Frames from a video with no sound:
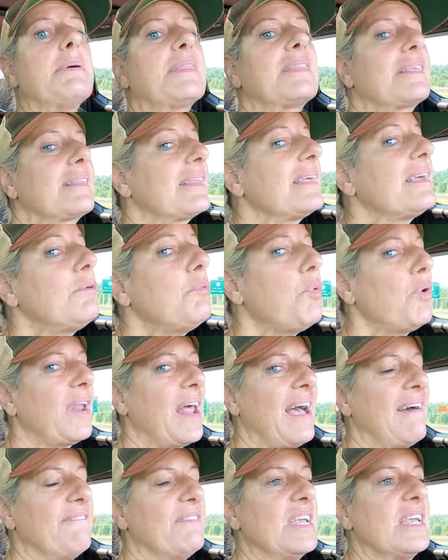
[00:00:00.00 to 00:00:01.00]
but the
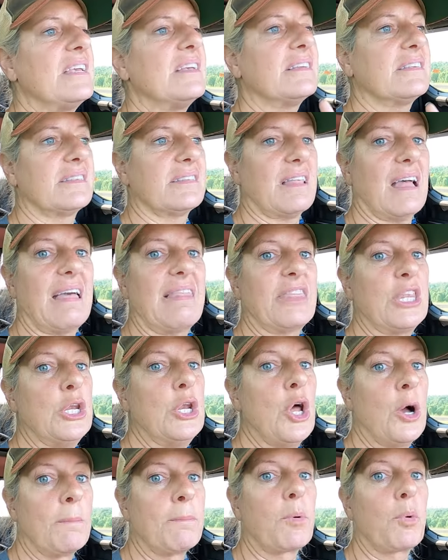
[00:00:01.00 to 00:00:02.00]
liquid IV is like the
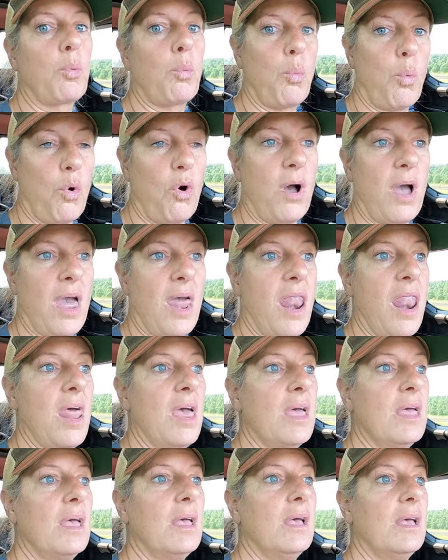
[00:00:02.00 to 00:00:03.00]
number one